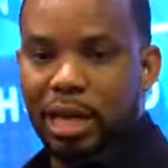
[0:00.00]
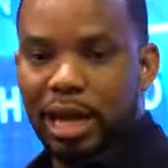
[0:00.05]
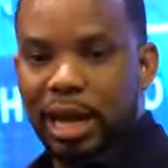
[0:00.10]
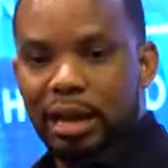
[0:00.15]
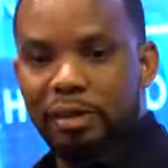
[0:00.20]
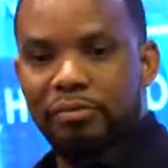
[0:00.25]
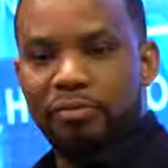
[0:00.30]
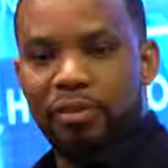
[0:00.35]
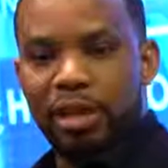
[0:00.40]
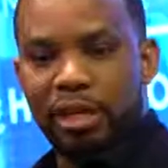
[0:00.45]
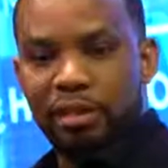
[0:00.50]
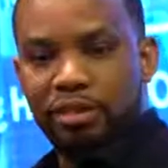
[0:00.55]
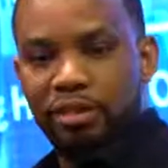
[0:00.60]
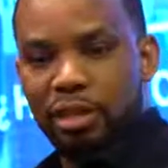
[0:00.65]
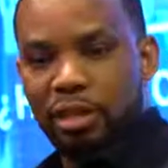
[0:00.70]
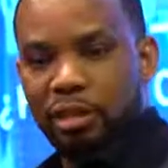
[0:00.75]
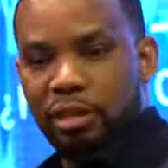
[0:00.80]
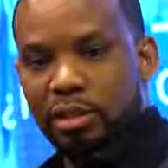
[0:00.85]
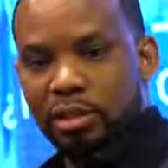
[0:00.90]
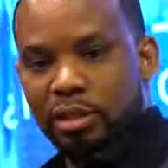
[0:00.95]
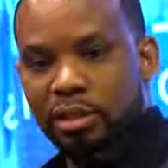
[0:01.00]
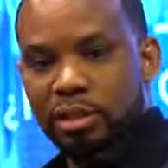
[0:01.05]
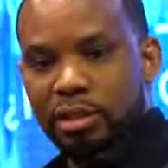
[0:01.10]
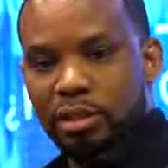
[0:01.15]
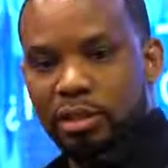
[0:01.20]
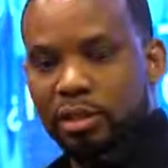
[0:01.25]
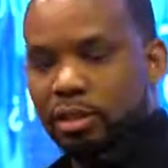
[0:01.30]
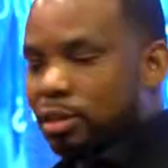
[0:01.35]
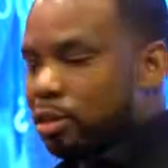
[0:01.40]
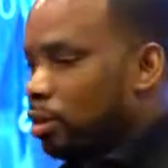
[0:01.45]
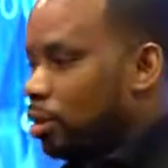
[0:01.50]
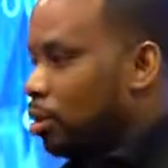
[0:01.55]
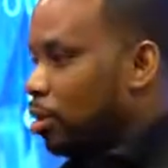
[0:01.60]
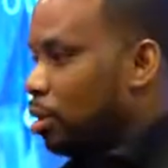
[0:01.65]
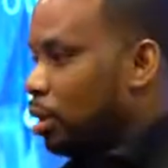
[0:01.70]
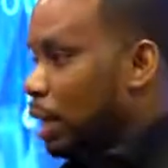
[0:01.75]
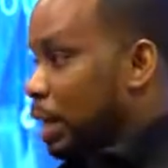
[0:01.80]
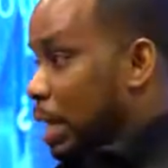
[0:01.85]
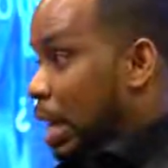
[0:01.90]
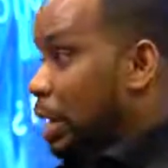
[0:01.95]
and I invest it,
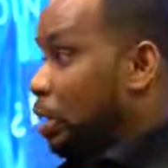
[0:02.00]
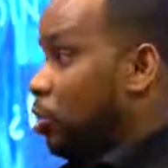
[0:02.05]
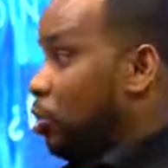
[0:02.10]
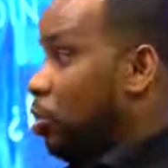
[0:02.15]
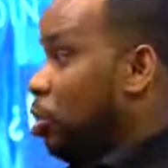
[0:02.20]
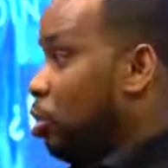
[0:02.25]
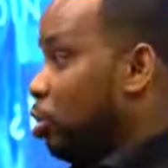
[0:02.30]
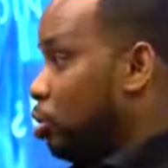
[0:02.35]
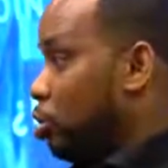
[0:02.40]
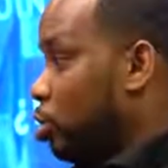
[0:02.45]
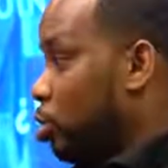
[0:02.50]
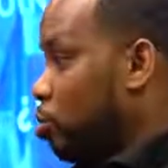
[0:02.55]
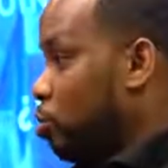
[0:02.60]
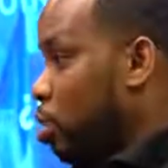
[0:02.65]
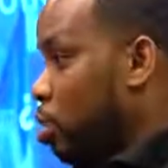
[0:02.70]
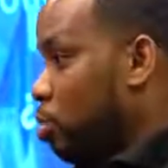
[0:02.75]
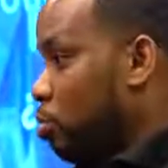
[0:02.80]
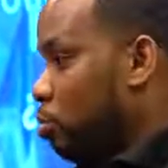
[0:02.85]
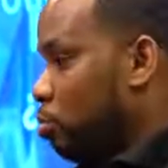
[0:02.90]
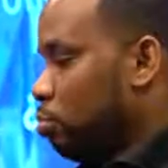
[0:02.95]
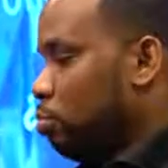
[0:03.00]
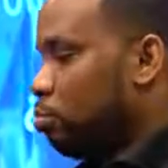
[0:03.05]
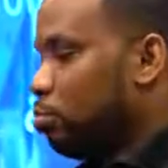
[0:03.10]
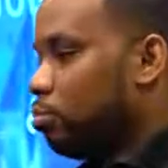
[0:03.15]
and that starts to grow.